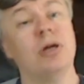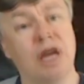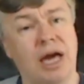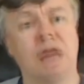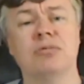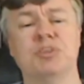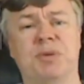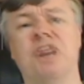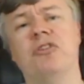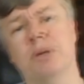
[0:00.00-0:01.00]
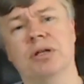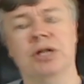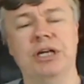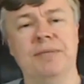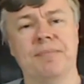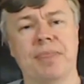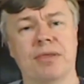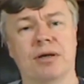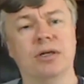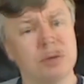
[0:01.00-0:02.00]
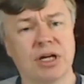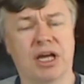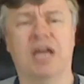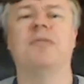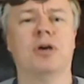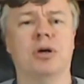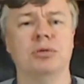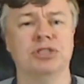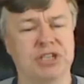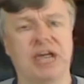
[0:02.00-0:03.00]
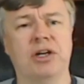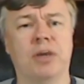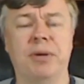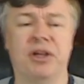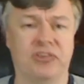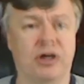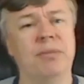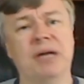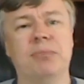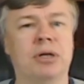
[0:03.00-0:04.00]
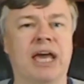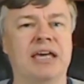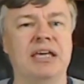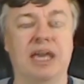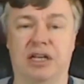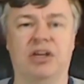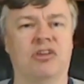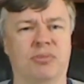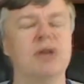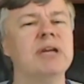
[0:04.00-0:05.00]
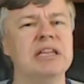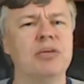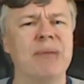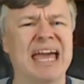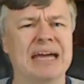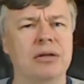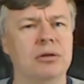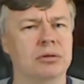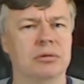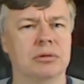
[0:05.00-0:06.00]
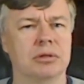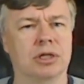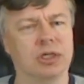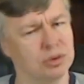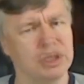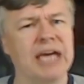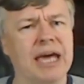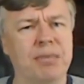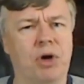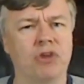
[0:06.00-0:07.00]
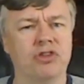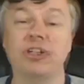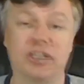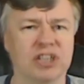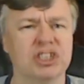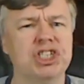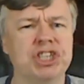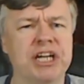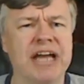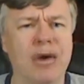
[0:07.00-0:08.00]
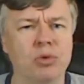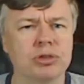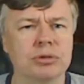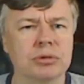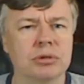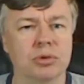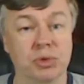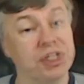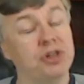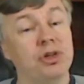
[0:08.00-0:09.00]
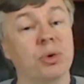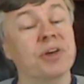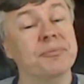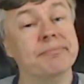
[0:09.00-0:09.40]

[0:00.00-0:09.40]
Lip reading: had a responsibility a year and a half ago to stand up and tell Ben Bernanke and his merry little men, including Hank Paulson, to cut this shit out. We didn't do it.